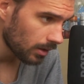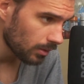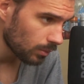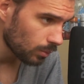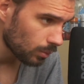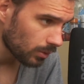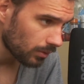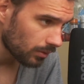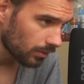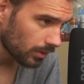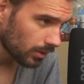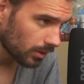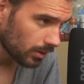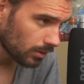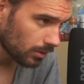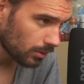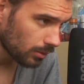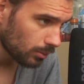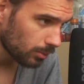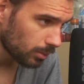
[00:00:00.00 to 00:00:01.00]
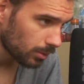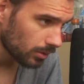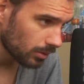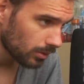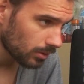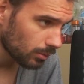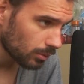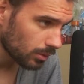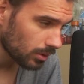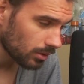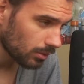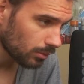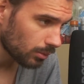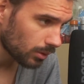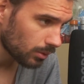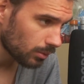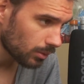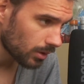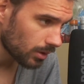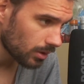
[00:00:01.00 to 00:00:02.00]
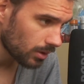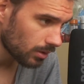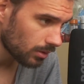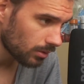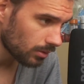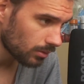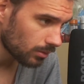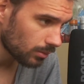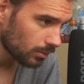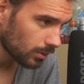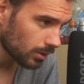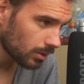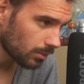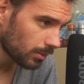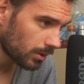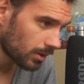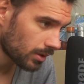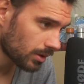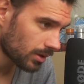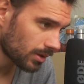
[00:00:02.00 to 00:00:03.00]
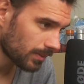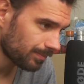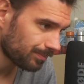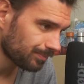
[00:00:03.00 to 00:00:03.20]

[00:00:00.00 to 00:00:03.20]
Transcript: with a 2-point risk reward ratio, which means